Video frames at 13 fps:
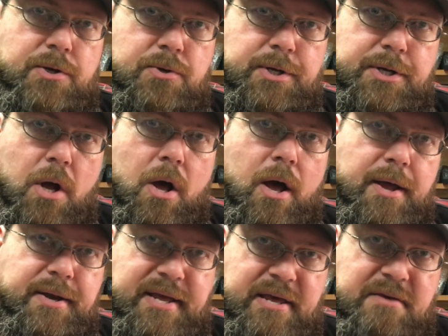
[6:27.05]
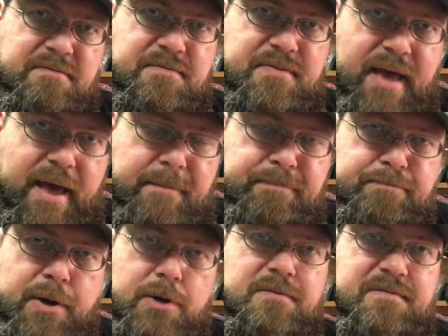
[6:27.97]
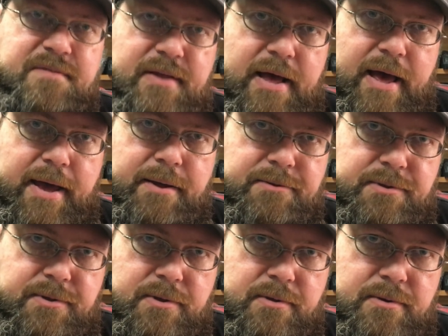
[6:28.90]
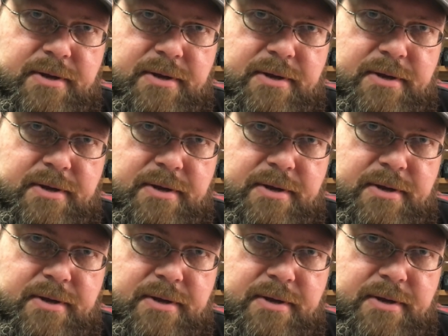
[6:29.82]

early on if that butterfly on the